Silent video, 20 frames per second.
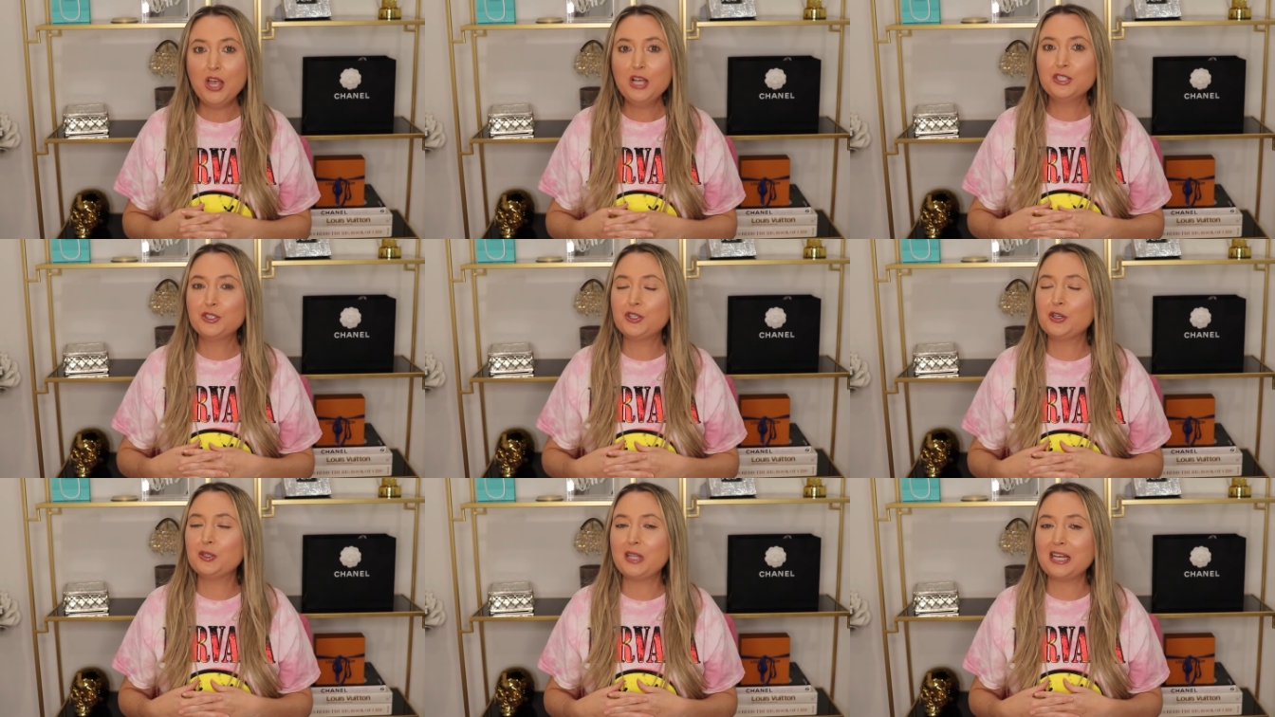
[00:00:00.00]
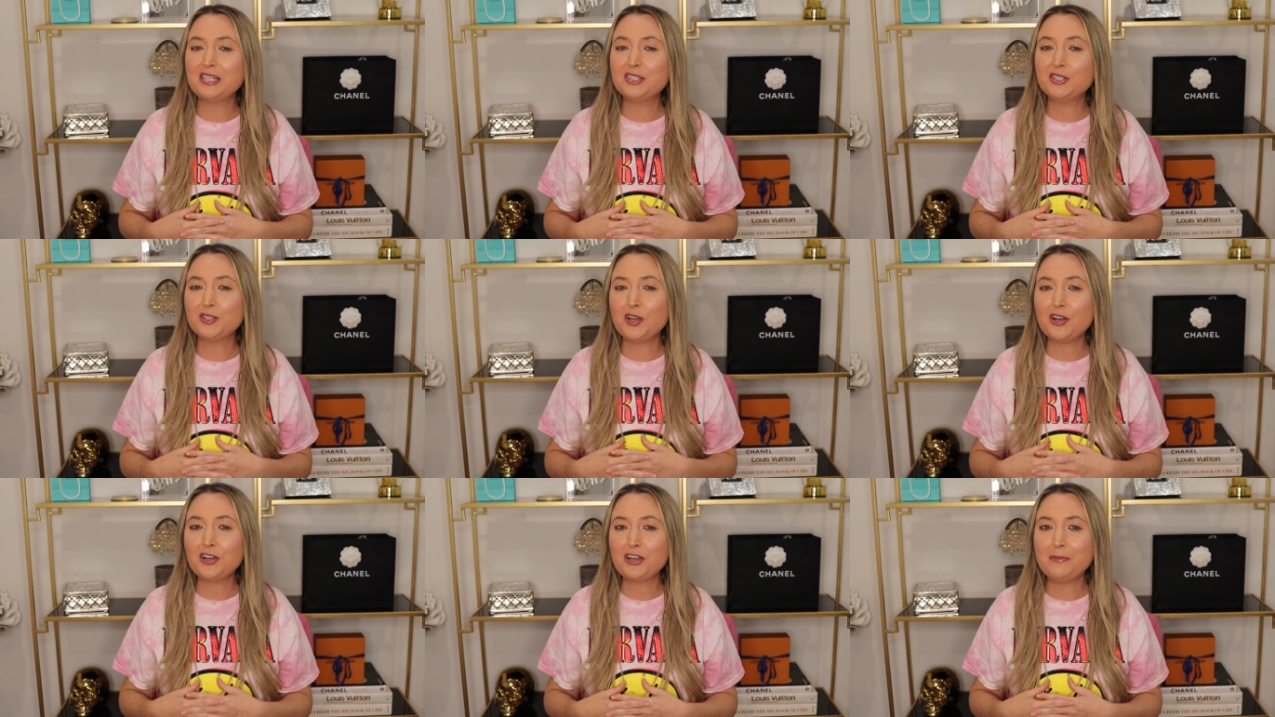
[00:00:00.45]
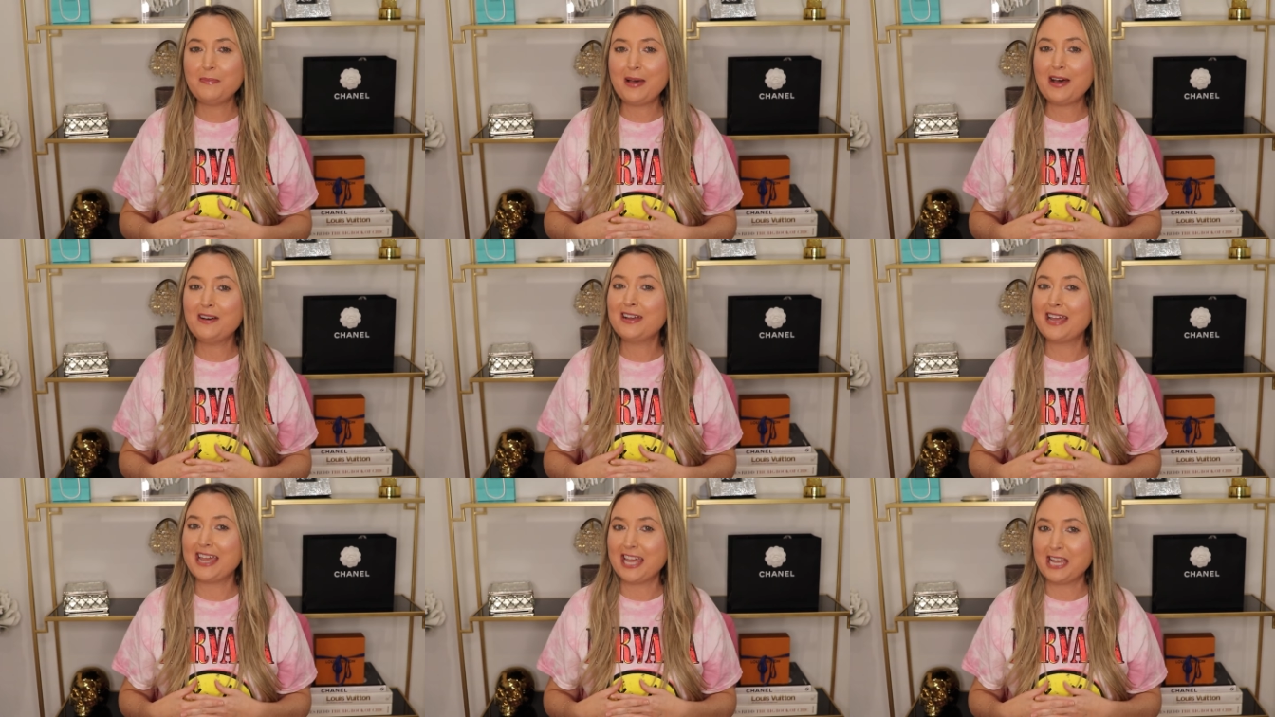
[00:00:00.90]
So let's talk
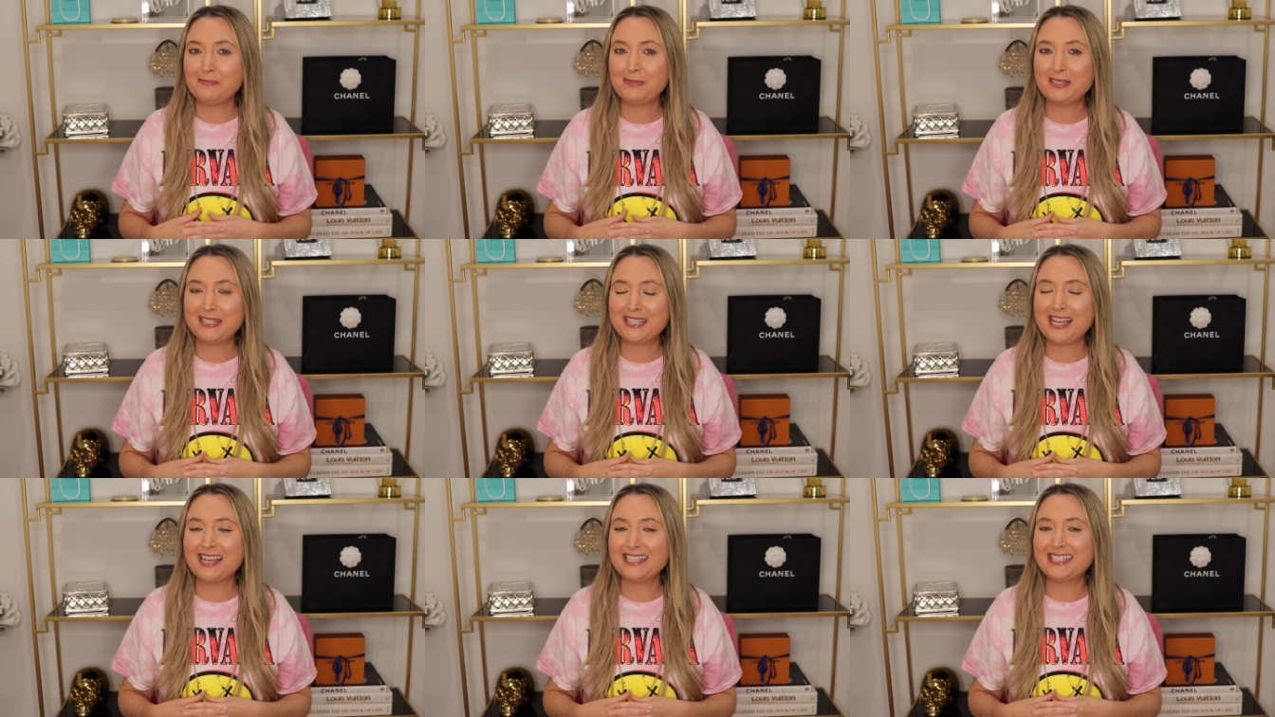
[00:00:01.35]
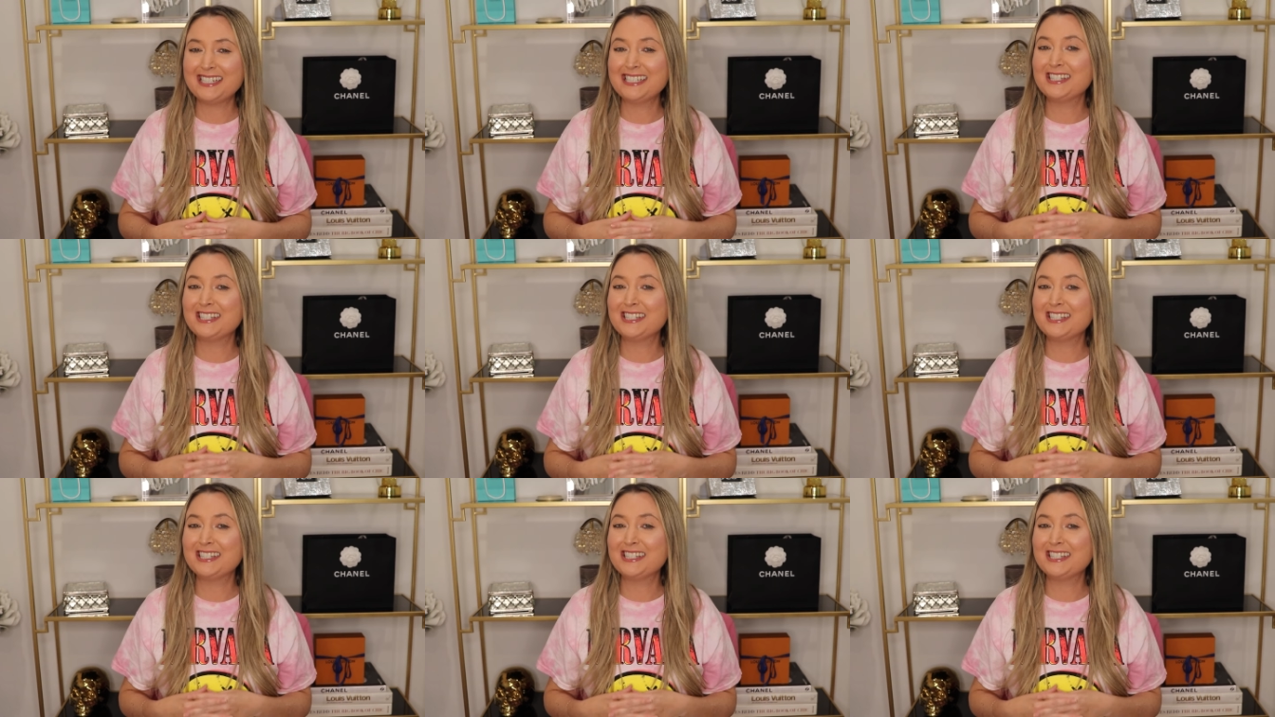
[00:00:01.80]
about Amazon